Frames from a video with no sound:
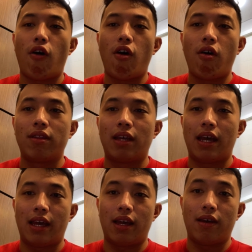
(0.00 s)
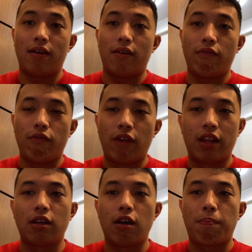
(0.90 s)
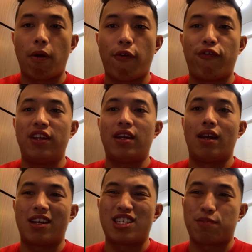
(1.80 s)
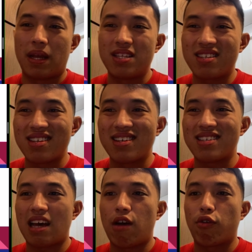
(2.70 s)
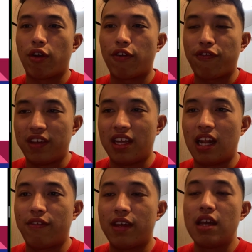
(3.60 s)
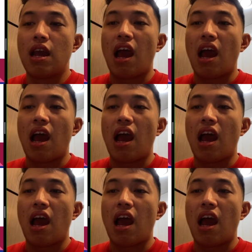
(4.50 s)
all the rental profit and expenses, outgoing fee levy